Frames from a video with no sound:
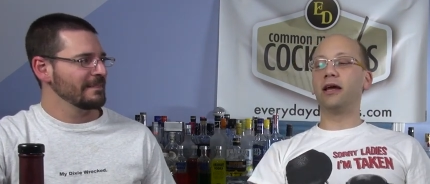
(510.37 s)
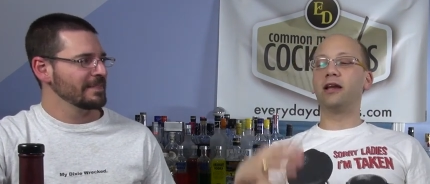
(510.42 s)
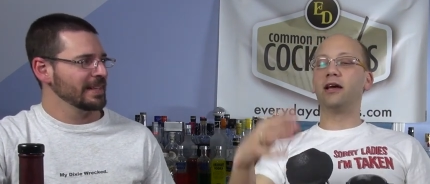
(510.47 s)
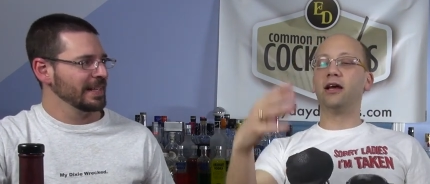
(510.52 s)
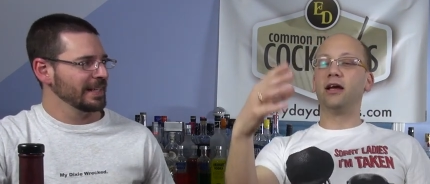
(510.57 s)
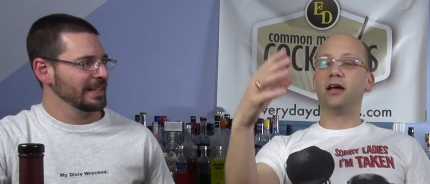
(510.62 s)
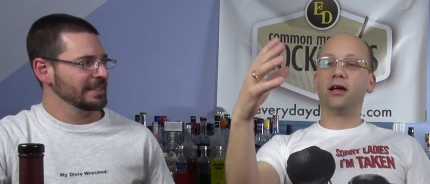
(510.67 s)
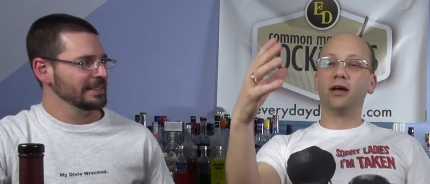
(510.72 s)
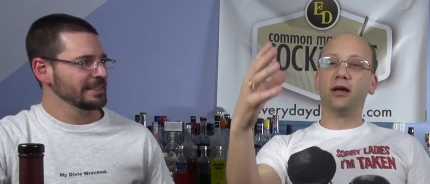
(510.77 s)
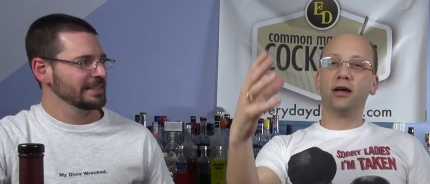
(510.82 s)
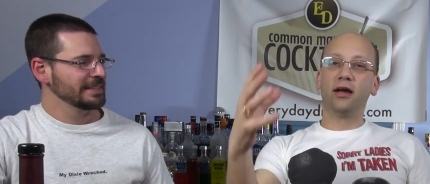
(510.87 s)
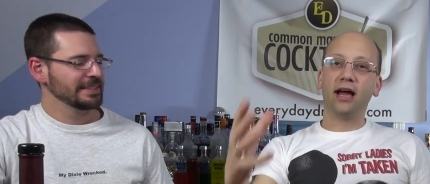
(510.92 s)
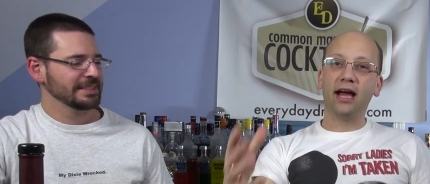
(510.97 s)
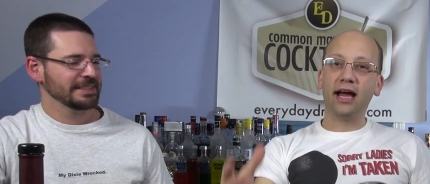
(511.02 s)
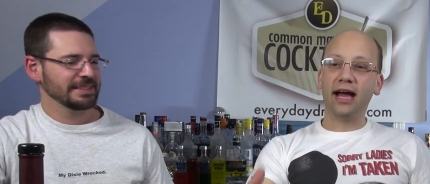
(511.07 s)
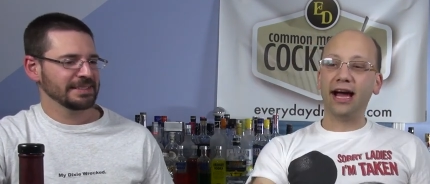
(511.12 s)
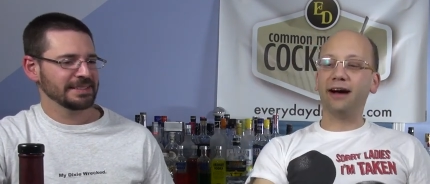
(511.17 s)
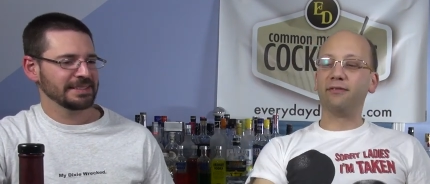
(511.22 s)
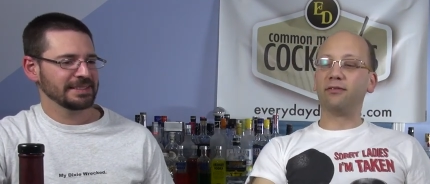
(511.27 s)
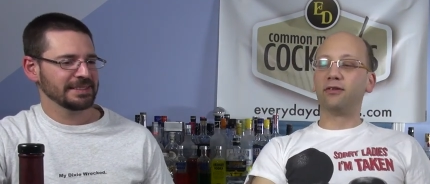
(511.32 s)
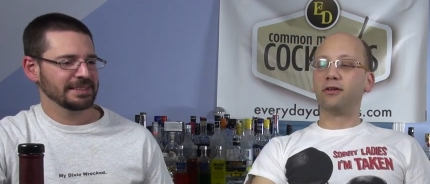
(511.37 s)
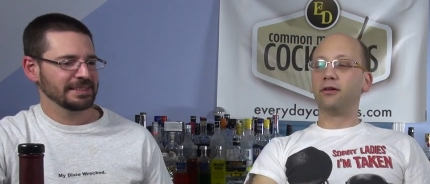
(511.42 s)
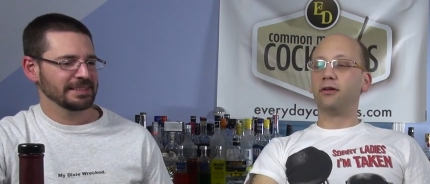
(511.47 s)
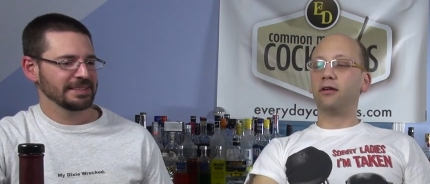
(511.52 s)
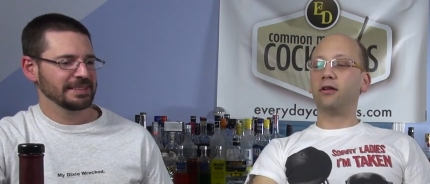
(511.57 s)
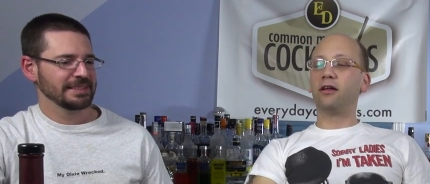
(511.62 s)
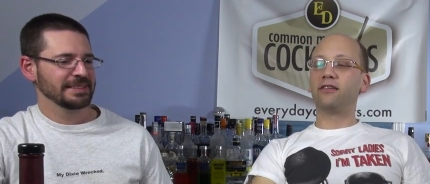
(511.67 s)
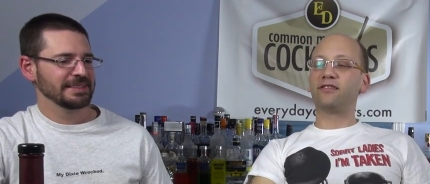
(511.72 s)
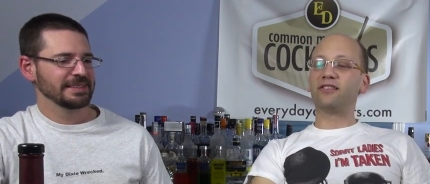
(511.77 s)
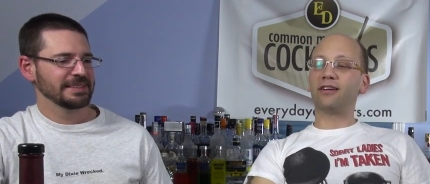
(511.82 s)
Speaker 1: Yeah. Have
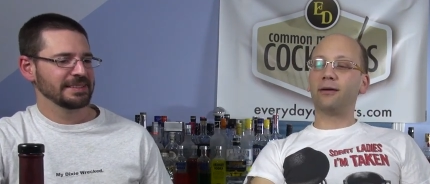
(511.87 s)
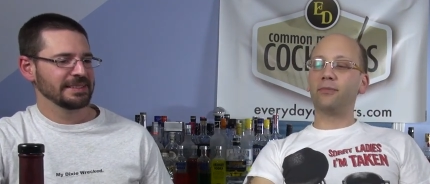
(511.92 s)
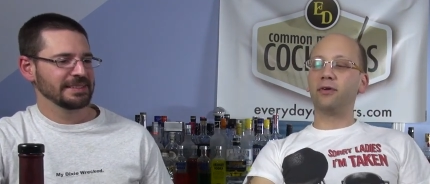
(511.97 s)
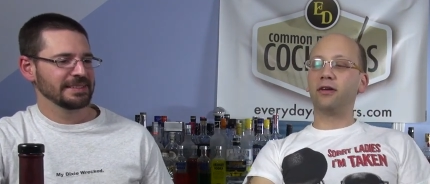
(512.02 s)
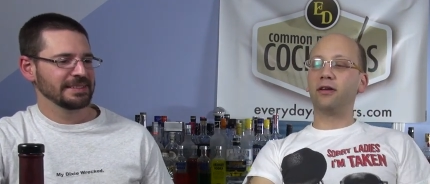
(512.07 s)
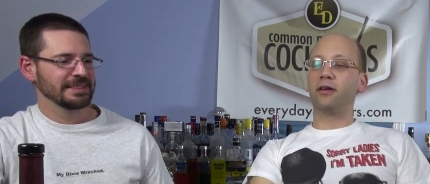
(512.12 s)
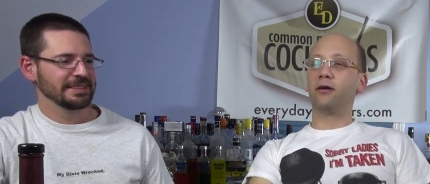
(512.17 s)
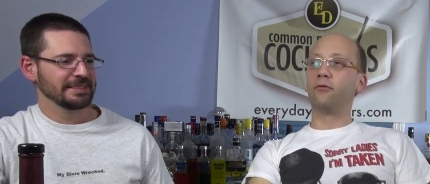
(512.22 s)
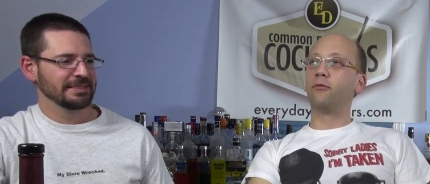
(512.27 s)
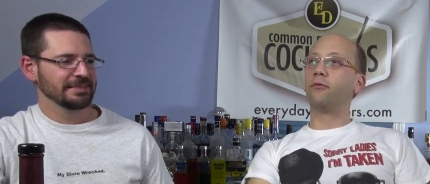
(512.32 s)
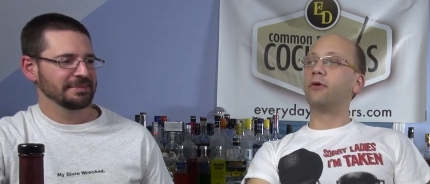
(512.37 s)
something to